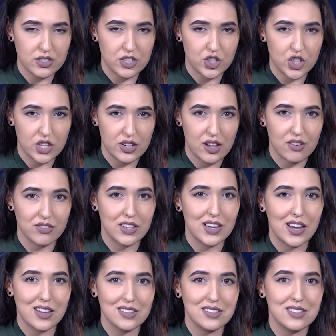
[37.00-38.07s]
edition of
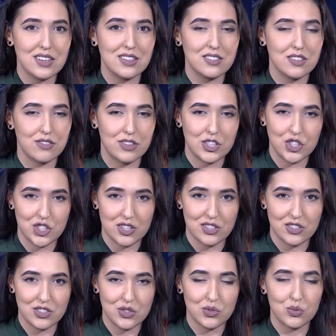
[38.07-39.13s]
Grandes
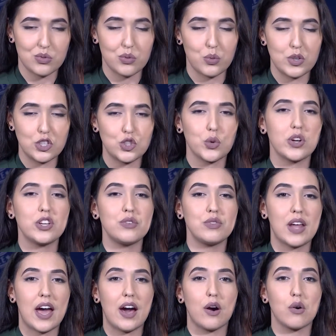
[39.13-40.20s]
Entrevistas. We join you
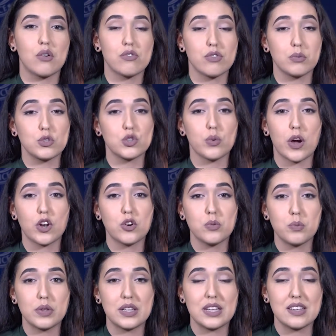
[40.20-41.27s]
now from
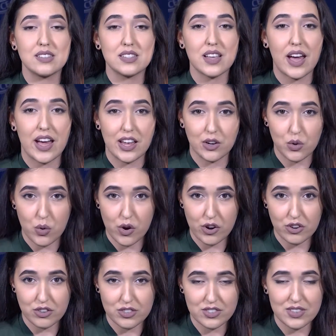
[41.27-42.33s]
Toronto Police
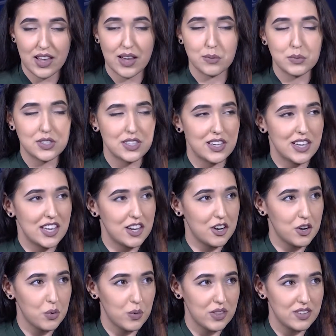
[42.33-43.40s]
Headquarters. I'm sitting
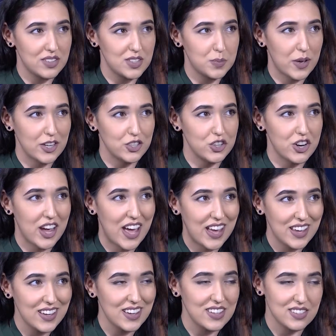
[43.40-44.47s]
here with Inspector
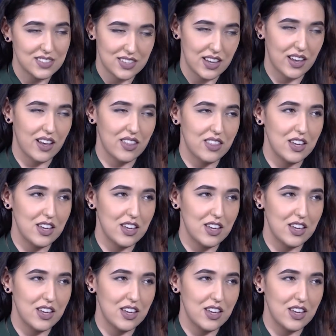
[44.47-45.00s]
Hank Idsinga.